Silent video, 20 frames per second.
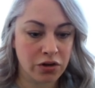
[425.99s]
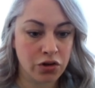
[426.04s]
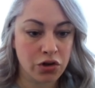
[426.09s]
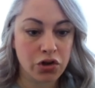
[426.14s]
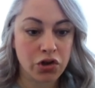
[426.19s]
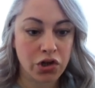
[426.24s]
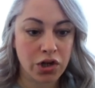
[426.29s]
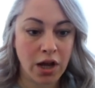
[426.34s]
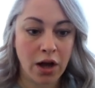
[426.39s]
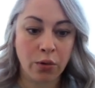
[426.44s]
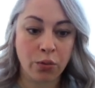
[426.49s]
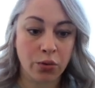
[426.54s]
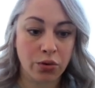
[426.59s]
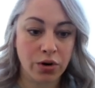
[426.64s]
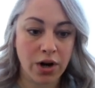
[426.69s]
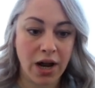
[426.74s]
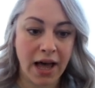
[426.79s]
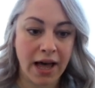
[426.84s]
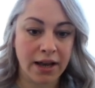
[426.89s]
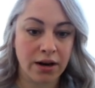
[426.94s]
Usually I would
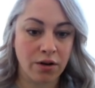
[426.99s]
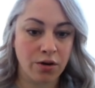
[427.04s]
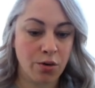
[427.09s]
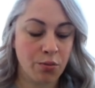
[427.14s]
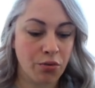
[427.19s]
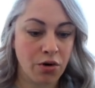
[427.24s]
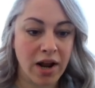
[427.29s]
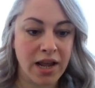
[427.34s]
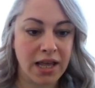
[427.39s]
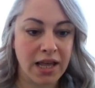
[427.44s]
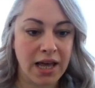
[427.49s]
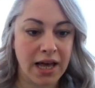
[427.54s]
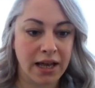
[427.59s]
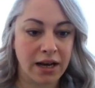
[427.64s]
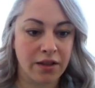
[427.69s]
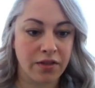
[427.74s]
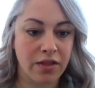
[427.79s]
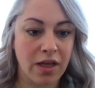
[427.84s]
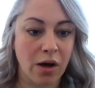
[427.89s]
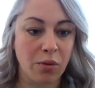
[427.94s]
add on a breakout
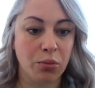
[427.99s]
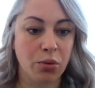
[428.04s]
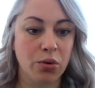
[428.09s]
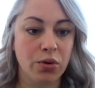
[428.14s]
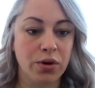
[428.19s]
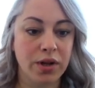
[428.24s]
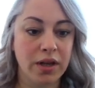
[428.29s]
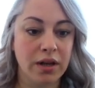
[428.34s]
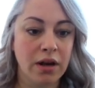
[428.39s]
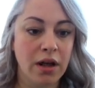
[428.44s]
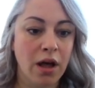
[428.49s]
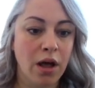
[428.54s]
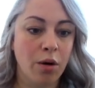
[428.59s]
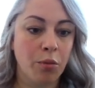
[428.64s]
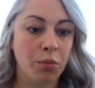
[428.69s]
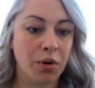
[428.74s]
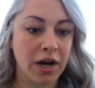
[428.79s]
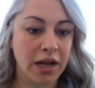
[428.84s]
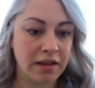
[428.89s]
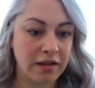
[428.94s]
at that point,
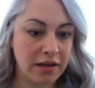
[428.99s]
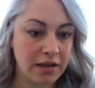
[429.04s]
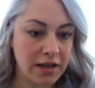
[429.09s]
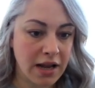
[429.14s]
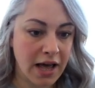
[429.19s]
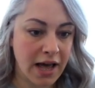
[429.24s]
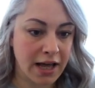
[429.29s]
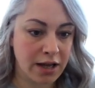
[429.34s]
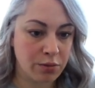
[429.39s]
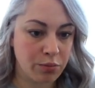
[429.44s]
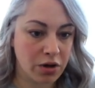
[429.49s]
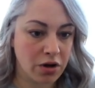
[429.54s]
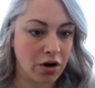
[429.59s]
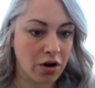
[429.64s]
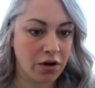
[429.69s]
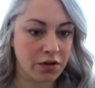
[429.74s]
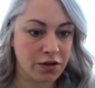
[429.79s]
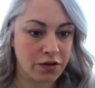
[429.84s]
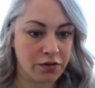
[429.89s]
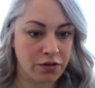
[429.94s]
but I didn't add
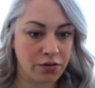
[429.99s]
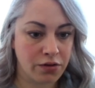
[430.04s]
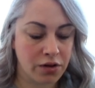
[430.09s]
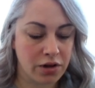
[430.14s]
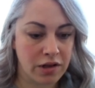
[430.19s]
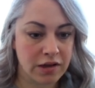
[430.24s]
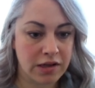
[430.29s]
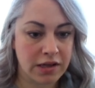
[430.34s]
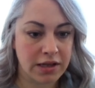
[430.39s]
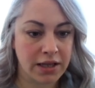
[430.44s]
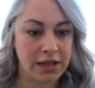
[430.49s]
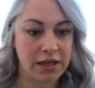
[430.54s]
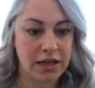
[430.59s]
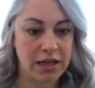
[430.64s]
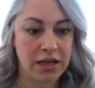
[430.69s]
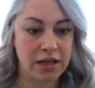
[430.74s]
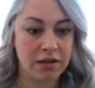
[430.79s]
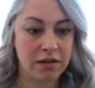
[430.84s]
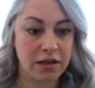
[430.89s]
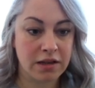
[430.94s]
because of the
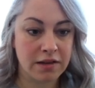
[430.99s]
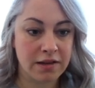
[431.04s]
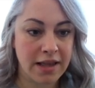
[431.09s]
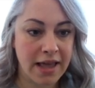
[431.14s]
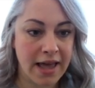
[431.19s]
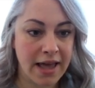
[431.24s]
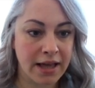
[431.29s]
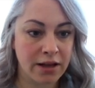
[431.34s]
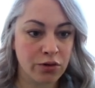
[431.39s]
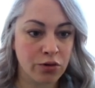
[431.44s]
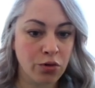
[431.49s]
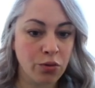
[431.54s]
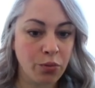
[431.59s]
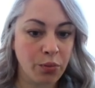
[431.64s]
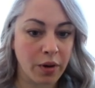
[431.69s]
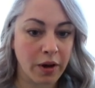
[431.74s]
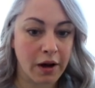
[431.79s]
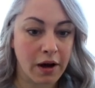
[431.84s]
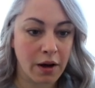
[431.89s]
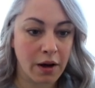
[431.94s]
volatility in this candle.
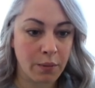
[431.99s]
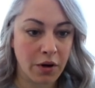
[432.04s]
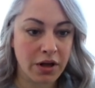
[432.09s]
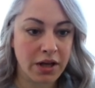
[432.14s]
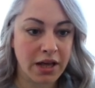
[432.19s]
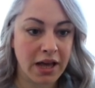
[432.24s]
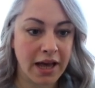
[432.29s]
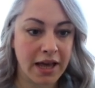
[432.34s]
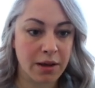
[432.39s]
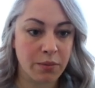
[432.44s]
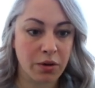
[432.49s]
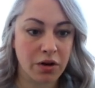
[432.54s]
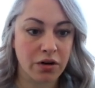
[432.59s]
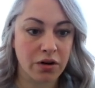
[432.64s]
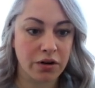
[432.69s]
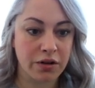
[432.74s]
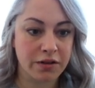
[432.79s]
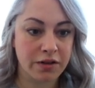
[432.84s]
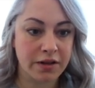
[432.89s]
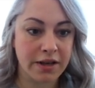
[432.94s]
But I'm okay
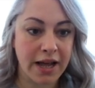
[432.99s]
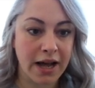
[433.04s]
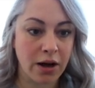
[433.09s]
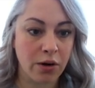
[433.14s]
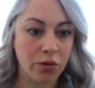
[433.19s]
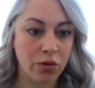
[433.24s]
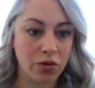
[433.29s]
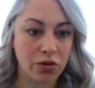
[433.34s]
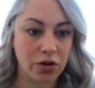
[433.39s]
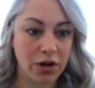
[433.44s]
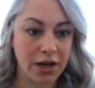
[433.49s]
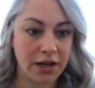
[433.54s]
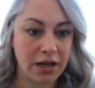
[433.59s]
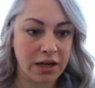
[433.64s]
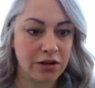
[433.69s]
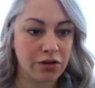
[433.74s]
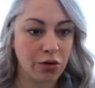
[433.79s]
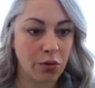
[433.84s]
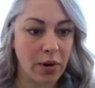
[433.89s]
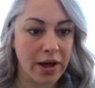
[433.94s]
because now all I
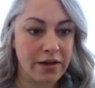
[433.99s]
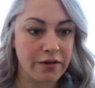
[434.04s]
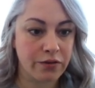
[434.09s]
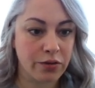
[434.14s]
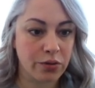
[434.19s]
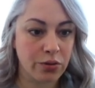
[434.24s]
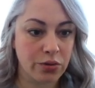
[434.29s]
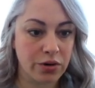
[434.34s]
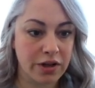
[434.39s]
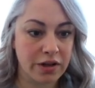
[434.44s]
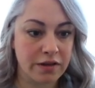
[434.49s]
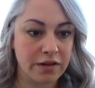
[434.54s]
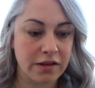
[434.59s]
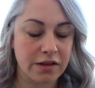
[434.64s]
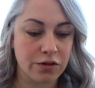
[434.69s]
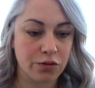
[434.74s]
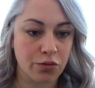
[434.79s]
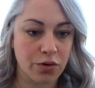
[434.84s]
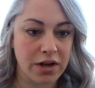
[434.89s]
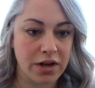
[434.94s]
need to wait for is
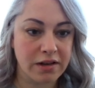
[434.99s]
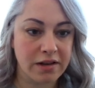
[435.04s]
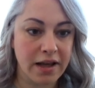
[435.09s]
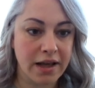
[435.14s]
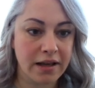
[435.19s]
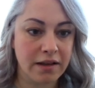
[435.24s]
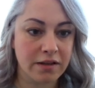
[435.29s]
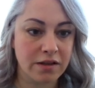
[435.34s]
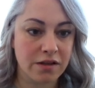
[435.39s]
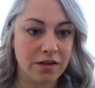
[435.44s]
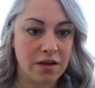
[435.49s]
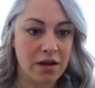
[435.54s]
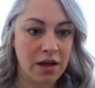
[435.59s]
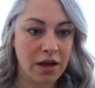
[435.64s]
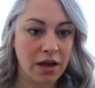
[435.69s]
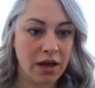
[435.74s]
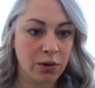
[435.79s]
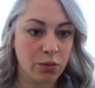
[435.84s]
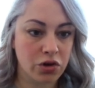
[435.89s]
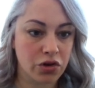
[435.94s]
this retest,
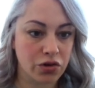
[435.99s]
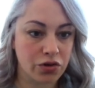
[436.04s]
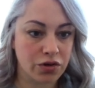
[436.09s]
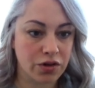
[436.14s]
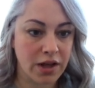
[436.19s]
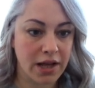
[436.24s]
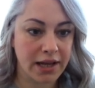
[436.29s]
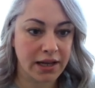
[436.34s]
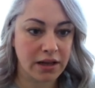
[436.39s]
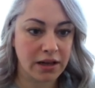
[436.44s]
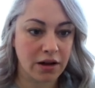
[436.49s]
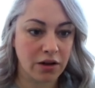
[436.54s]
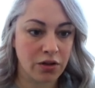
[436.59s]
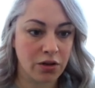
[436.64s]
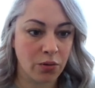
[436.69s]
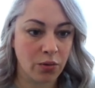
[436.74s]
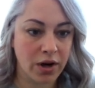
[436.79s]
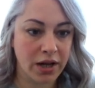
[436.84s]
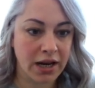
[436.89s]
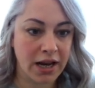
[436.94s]
which looks like on the
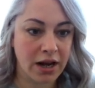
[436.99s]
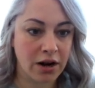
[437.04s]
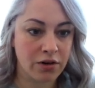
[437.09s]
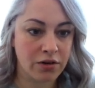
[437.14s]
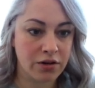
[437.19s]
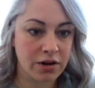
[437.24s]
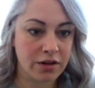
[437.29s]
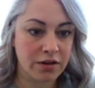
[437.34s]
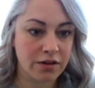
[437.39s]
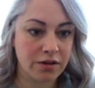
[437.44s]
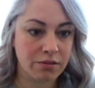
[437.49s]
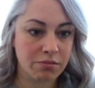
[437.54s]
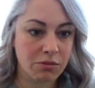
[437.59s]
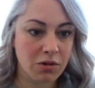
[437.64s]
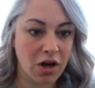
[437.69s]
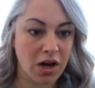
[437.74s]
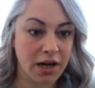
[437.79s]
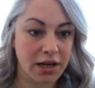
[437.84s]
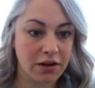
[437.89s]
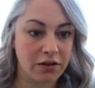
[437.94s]
1 hour it's
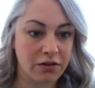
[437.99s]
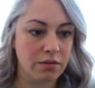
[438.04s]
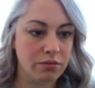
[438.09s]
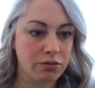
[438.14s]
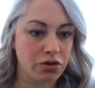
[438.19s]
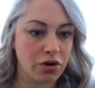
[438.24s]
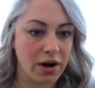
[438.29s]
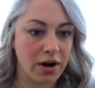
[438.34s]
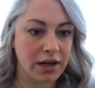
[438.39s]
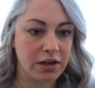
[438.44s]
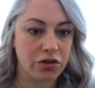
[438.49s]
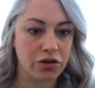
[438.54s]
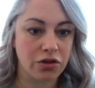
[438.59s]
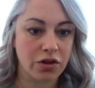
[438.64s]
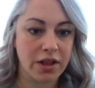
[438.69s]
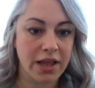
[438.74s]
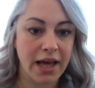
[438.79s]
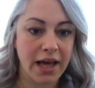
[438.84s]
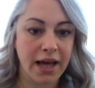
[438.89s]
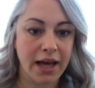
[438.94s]
kind of trying to
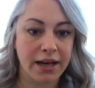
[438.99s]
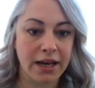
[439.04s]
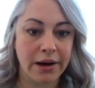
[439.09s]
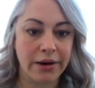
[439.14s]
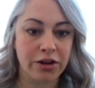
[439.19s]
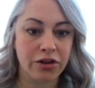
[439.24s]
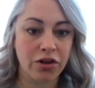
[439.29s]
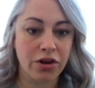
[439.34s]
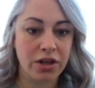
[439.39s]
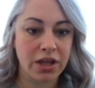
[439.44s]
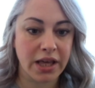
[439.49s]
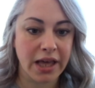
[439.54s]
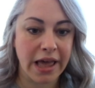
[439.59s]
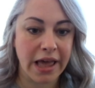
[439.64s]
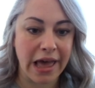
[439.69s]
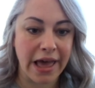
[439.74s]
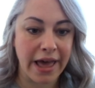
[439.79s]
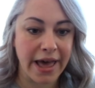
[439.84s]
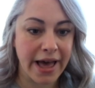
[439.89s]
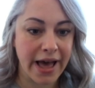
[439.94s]
do that. Now I don't
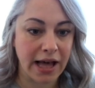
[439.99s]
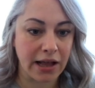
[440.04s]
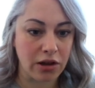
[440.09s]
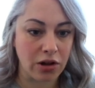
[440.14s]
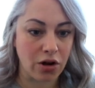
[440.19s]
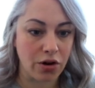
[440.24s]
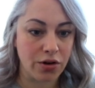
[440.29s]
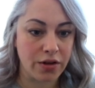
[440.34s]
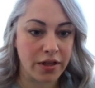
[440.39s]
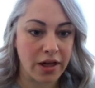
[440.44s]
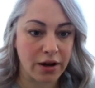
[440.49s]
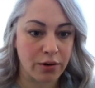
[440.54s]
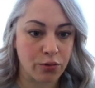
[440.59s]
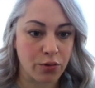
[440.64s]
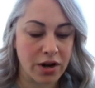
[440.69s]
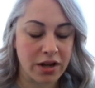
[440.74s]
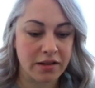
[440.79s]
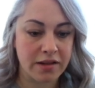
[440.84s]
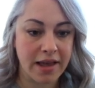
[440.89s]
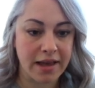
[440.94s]
care how low that
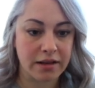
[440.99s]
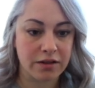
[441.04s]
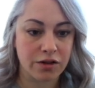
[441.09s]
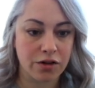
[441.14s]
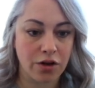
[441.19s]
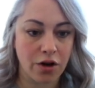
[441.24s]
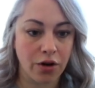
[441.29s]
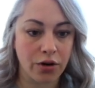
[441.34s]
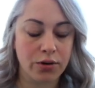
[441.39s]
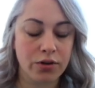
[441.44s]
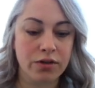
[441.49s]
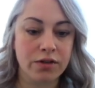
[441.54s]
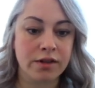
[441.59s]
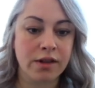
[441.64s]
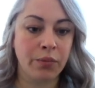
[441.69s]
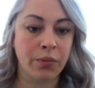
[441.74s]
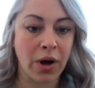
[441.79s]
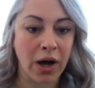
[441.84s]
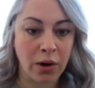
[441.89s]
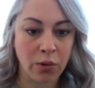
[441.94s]
retest goes,
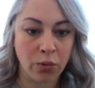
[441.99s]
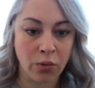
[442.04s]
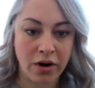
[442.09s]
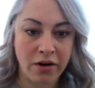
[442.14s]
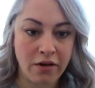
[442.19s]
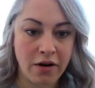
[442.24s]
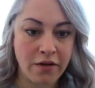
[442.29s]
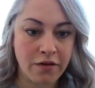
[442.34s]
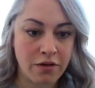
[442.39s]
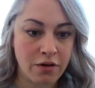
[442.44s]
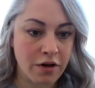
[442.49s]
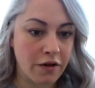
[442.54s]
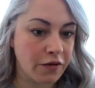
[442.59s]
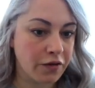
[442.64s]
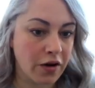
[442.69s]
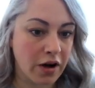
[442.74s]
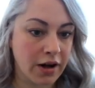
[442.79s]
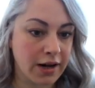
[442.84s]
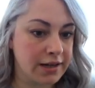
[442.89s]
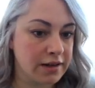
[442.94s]
but wherever it
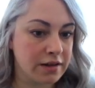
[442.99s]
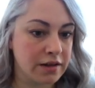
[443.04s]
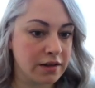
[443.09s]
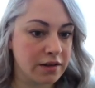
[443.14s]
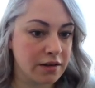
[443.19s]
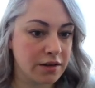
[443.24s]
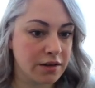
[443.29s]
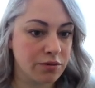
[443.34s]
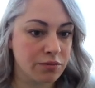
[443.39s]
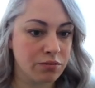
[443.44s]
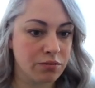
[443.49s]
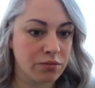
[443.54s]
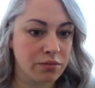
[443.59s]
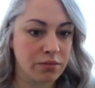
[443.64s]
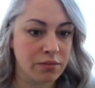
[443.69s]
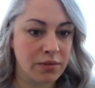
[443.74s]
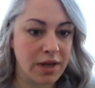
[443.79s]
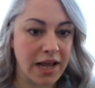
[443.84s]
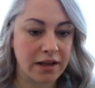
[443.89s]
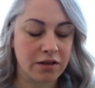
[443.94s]
finds its
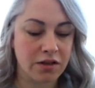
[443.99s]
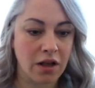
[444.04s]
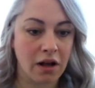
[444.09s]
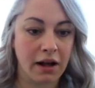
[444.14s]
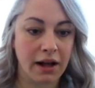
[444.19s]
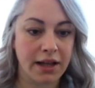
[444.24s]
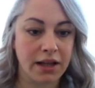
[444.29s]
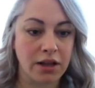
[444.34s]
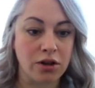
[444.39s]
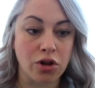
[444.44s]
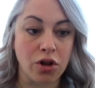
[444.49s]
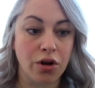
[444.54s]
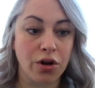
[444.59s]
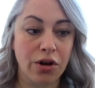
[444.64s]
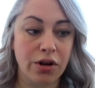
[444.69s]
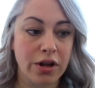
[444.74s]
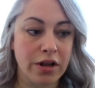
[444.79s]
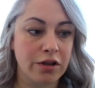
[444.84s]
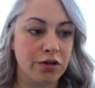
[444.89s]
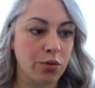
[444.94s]
next higher low
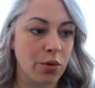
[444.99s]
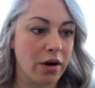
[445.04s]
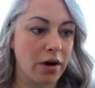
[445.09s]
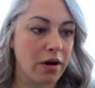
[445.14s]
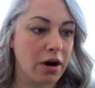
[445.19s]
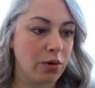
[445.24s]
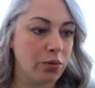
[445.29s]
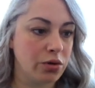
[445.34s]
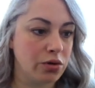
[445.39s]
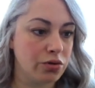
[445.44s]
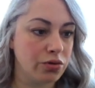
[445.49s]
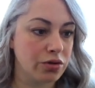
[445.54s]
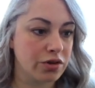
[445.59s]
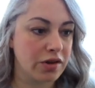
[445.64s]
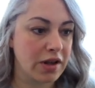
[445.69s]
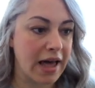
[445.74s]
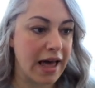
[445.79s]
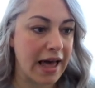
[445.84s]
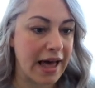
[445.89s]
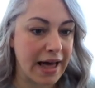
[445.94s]
is where I will look
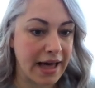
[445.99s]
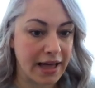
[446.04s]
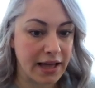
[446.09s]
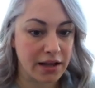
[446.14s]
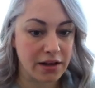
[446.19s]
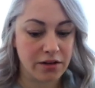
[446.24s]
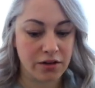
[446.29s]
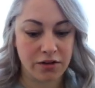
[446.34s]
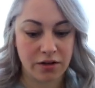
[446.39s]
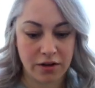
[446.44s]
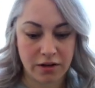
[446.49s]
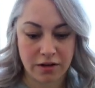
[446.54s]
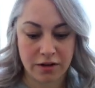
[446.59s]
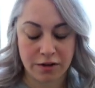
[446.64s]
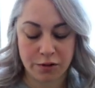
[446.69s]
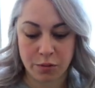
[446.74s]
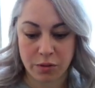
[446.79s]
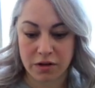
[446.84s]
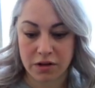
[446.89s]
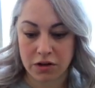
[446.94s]
to add to this
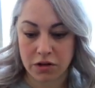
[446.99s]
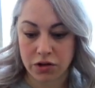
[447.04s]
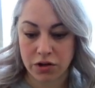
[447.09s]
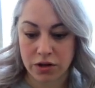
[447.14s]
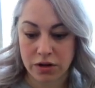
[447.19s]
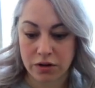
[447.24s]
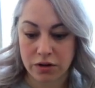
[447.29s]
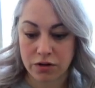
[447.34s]
position.